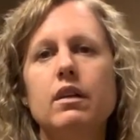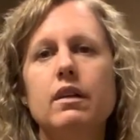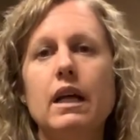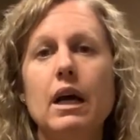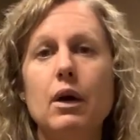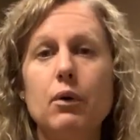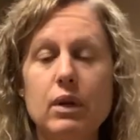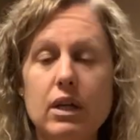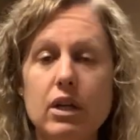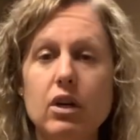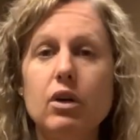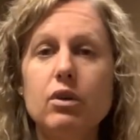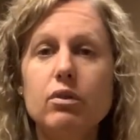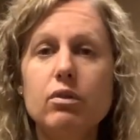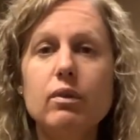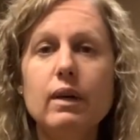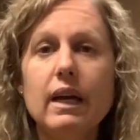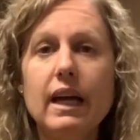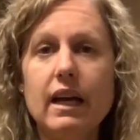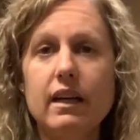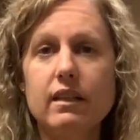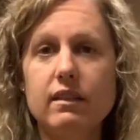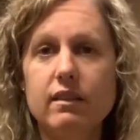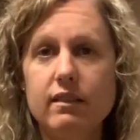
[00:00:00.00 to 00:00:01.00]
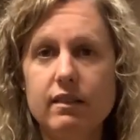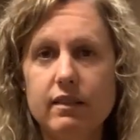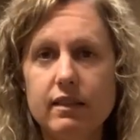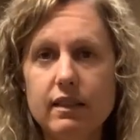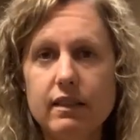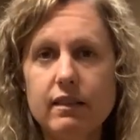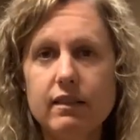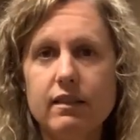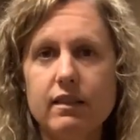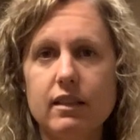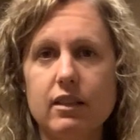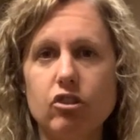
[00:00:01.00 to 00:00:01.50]
Now, he also had
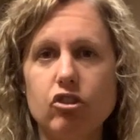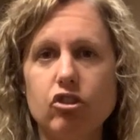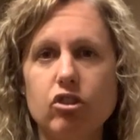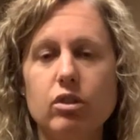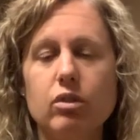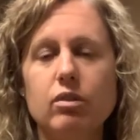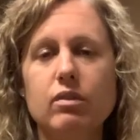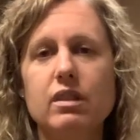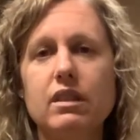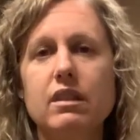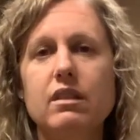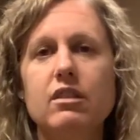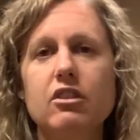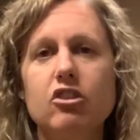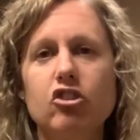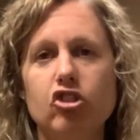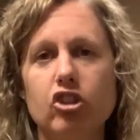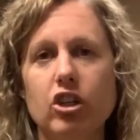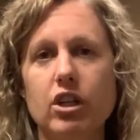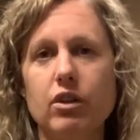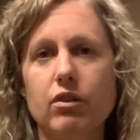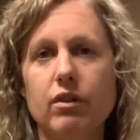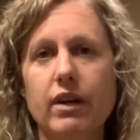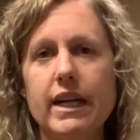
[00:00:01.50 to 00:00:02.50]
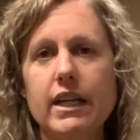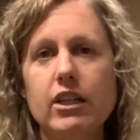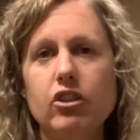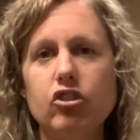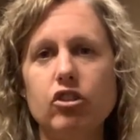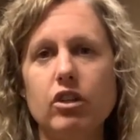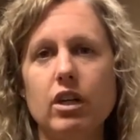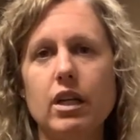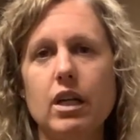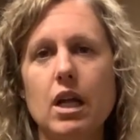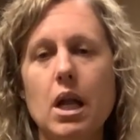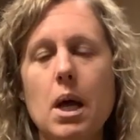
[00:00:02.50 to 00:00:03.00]
disc issues and
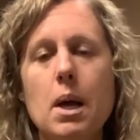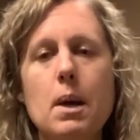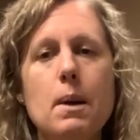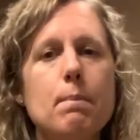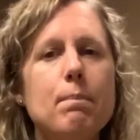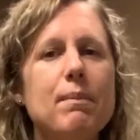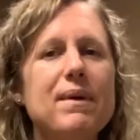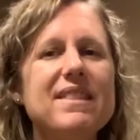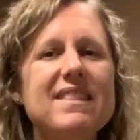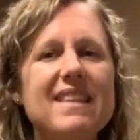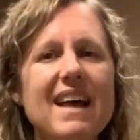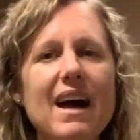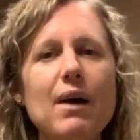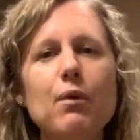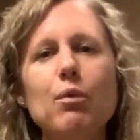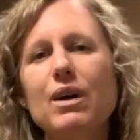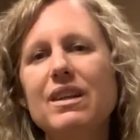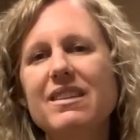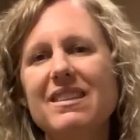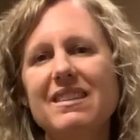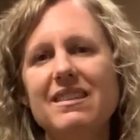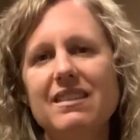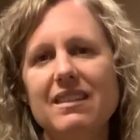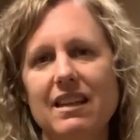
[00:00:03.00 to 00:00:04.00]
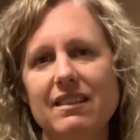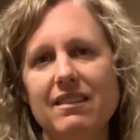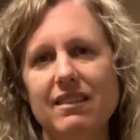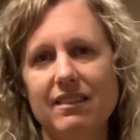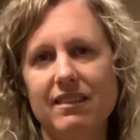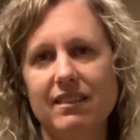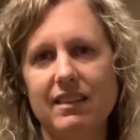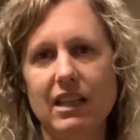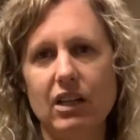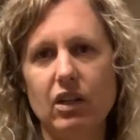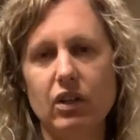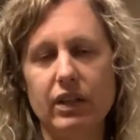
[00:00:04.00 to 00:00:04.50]
degeneration, but that wasn't
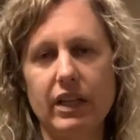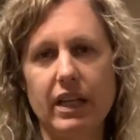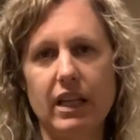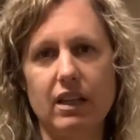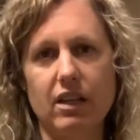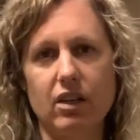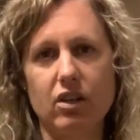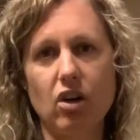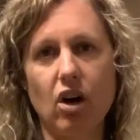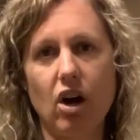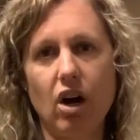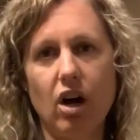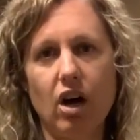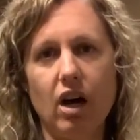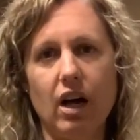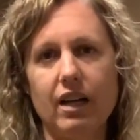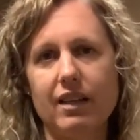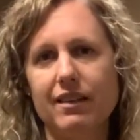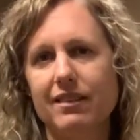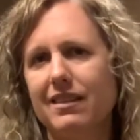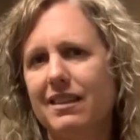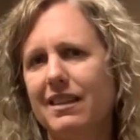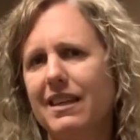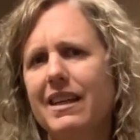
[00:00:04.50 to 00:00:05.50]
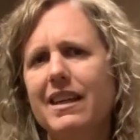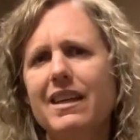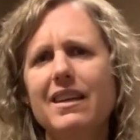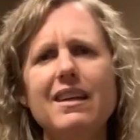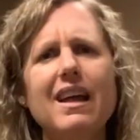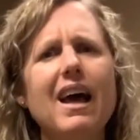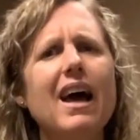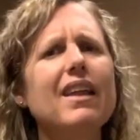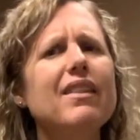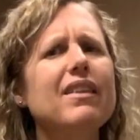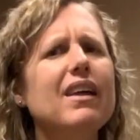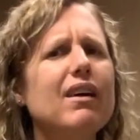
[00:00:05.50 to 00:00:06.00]
necessarily the cause. He
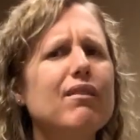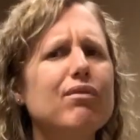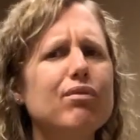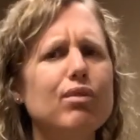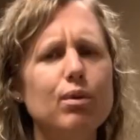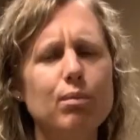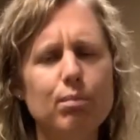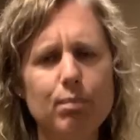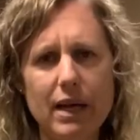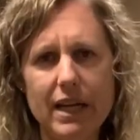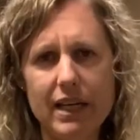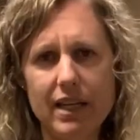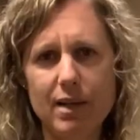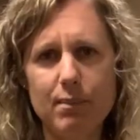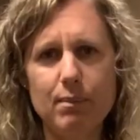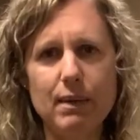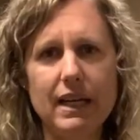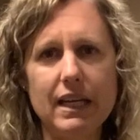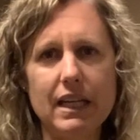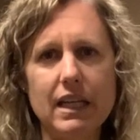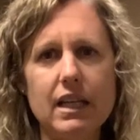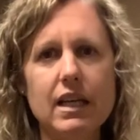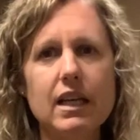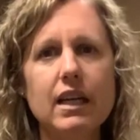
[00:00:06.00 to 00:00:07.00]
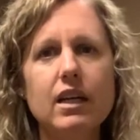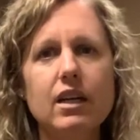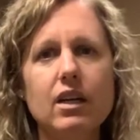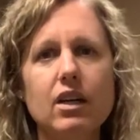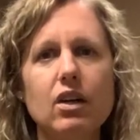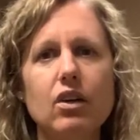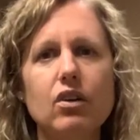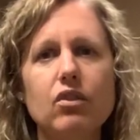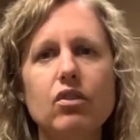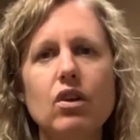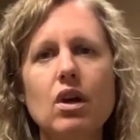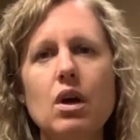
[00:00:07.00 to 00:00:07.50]
had had that for many, many
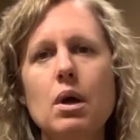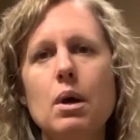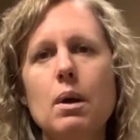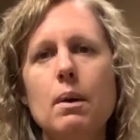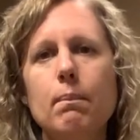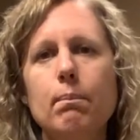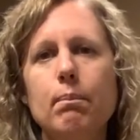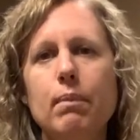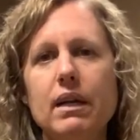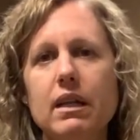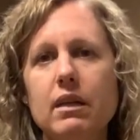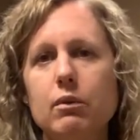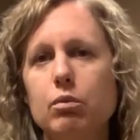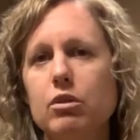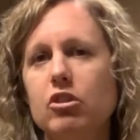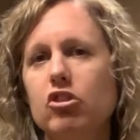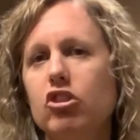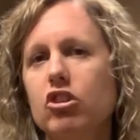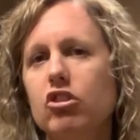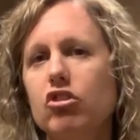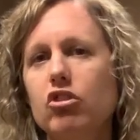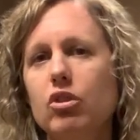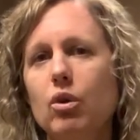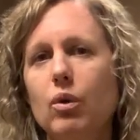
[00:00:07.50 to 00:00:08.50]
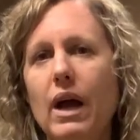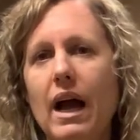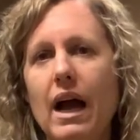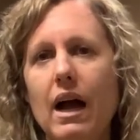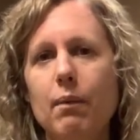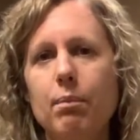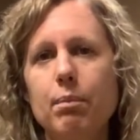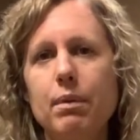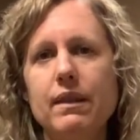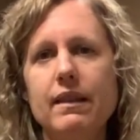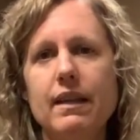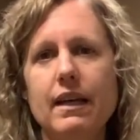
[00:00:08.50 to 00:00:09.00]
years, but it would just so
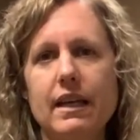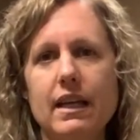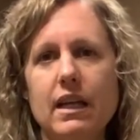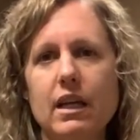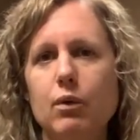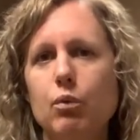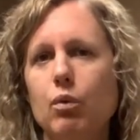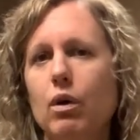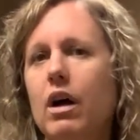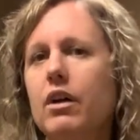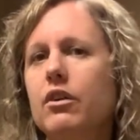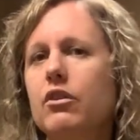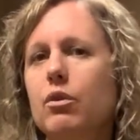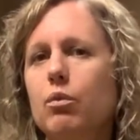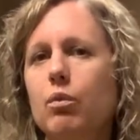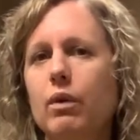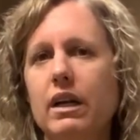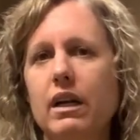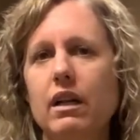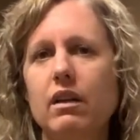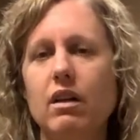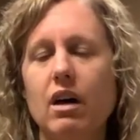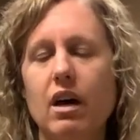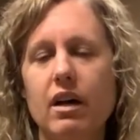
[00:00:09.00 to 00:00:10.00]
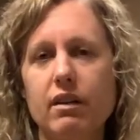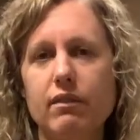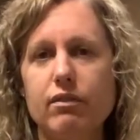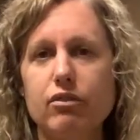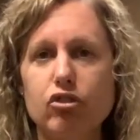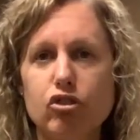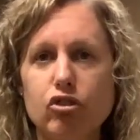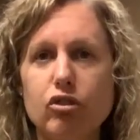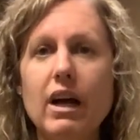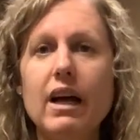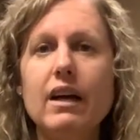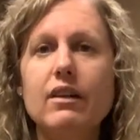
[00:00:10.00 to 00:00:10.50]
happen that he underwent a lot of
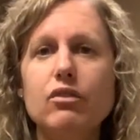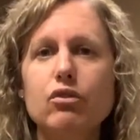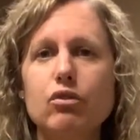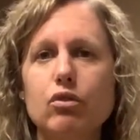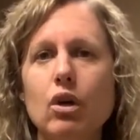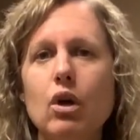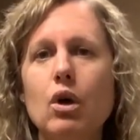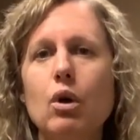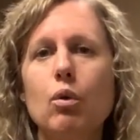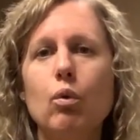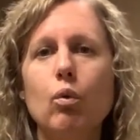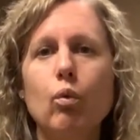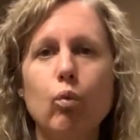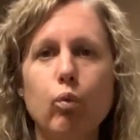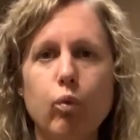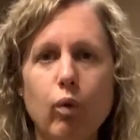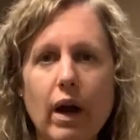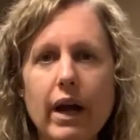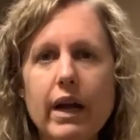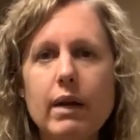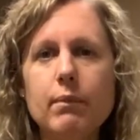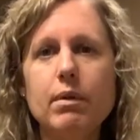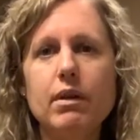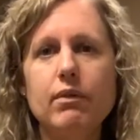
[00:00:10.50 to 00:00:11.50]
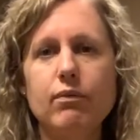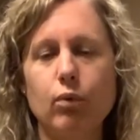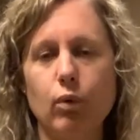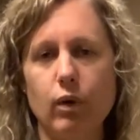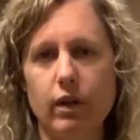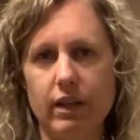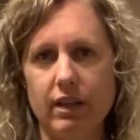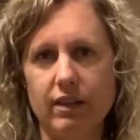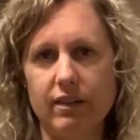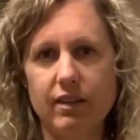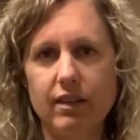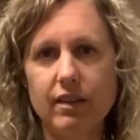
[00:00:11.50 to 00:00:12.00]
stress right
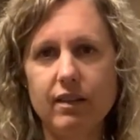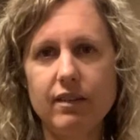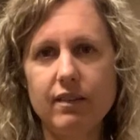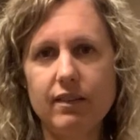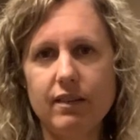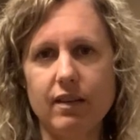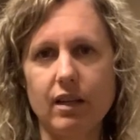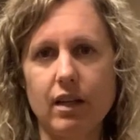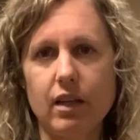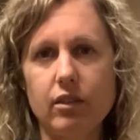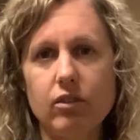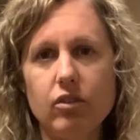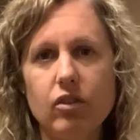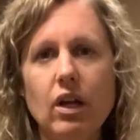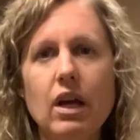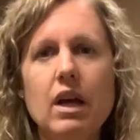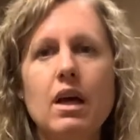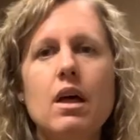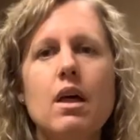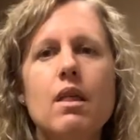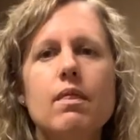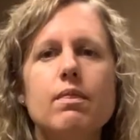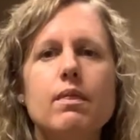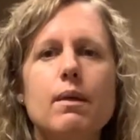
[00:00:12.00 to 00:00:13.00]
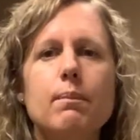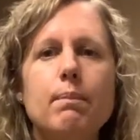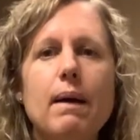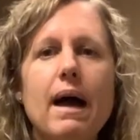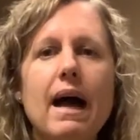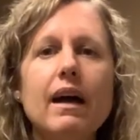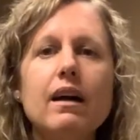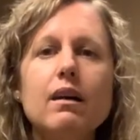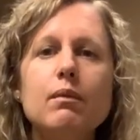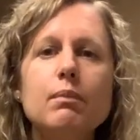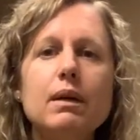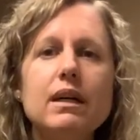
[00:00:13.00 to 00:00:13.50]
before this incident. The
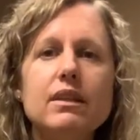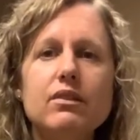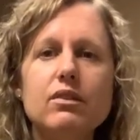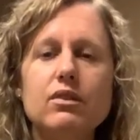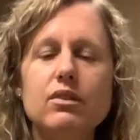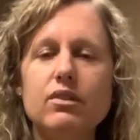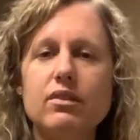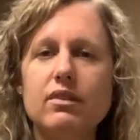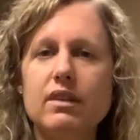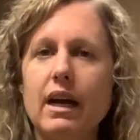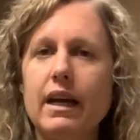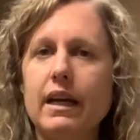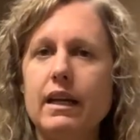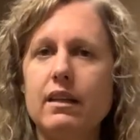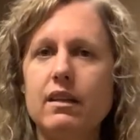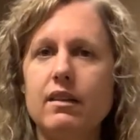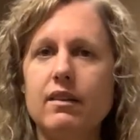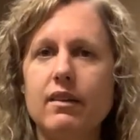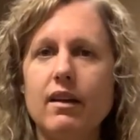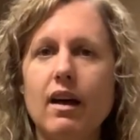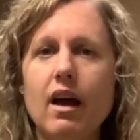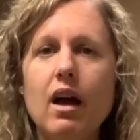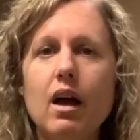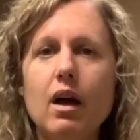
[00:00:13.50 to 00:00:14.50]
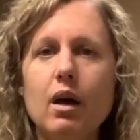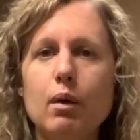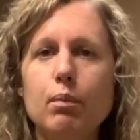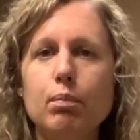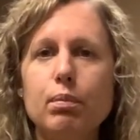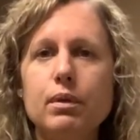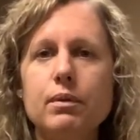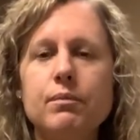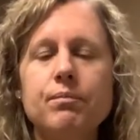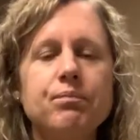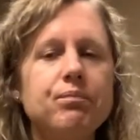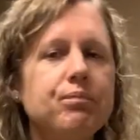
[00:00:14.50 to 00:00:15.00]
back muscles tightened
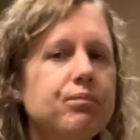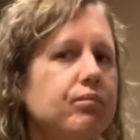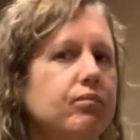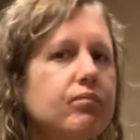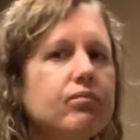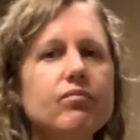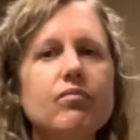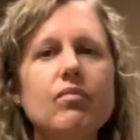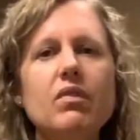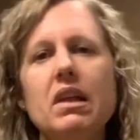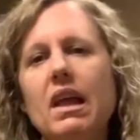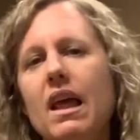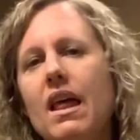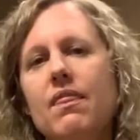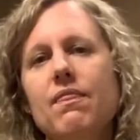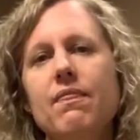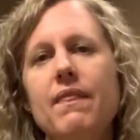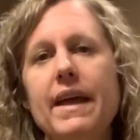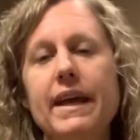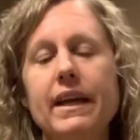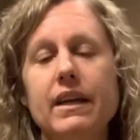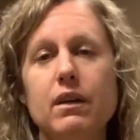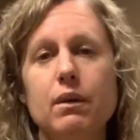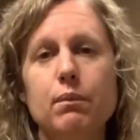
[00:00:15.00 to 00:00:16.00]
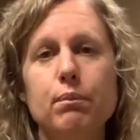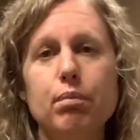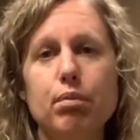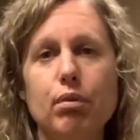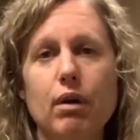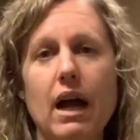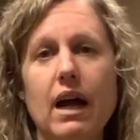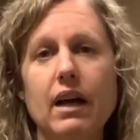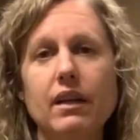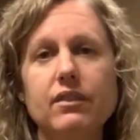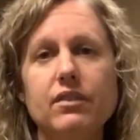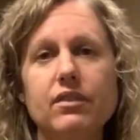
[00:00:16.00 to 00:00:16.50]
up they
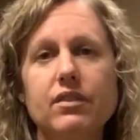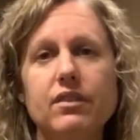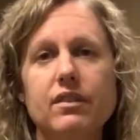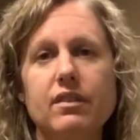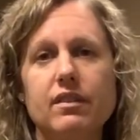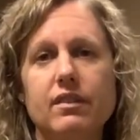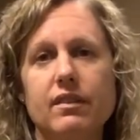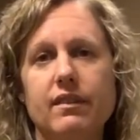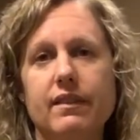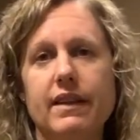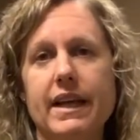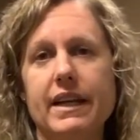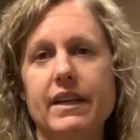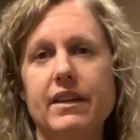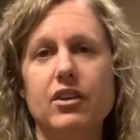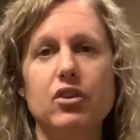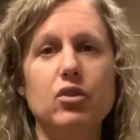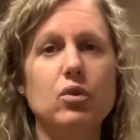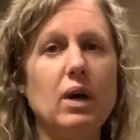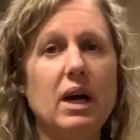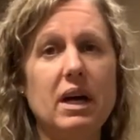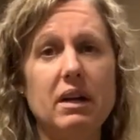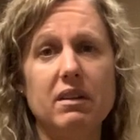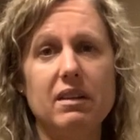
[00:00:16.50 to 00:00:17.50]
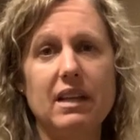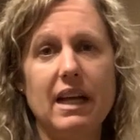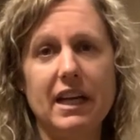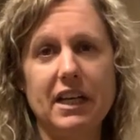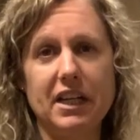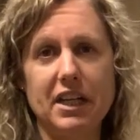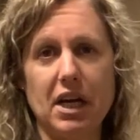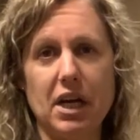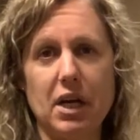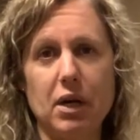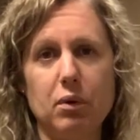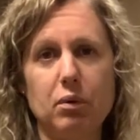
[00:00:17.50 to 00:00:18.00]
compressed. They didn't know how to
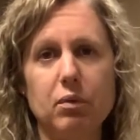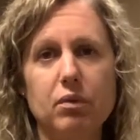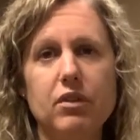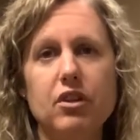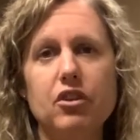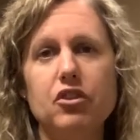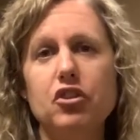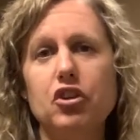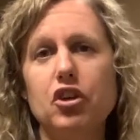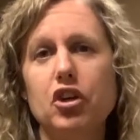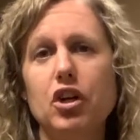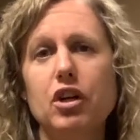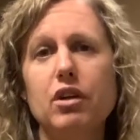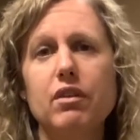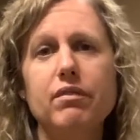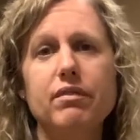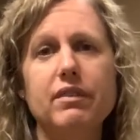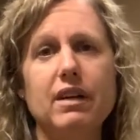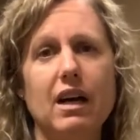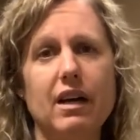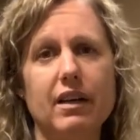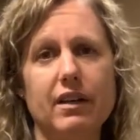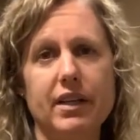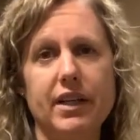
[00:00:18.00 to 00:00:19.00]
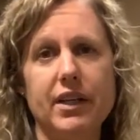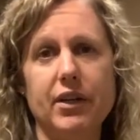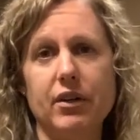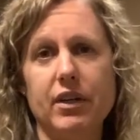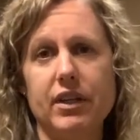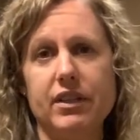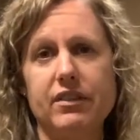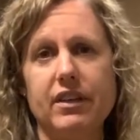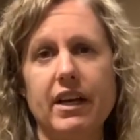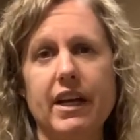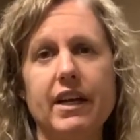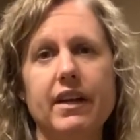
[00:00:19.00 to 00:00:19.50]
let go. The nerve got
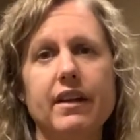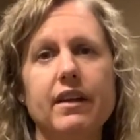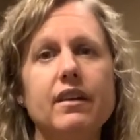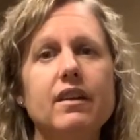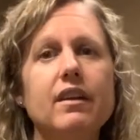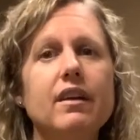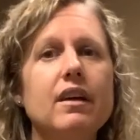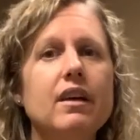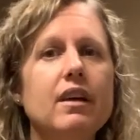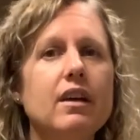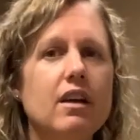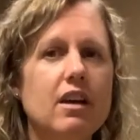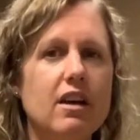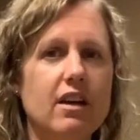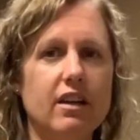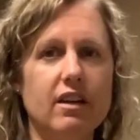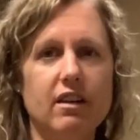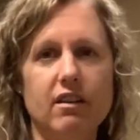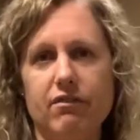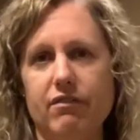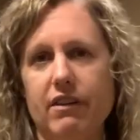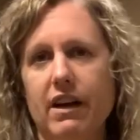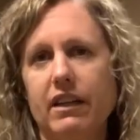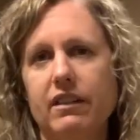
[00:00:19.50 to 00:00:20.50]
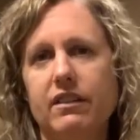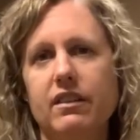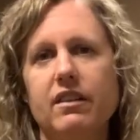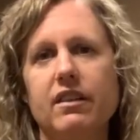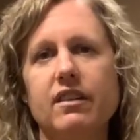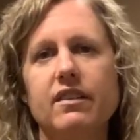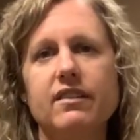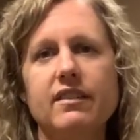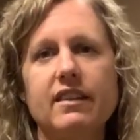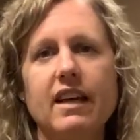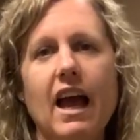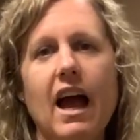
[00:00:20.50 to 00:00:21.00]
irritated and affected
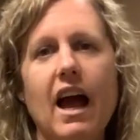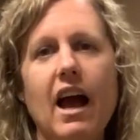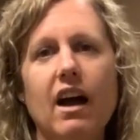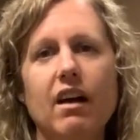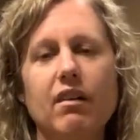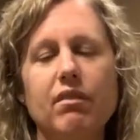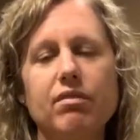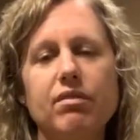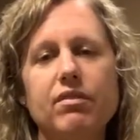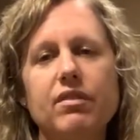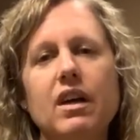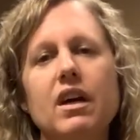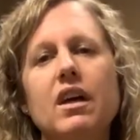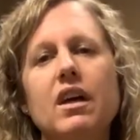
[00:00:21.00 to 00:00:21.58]
his calf.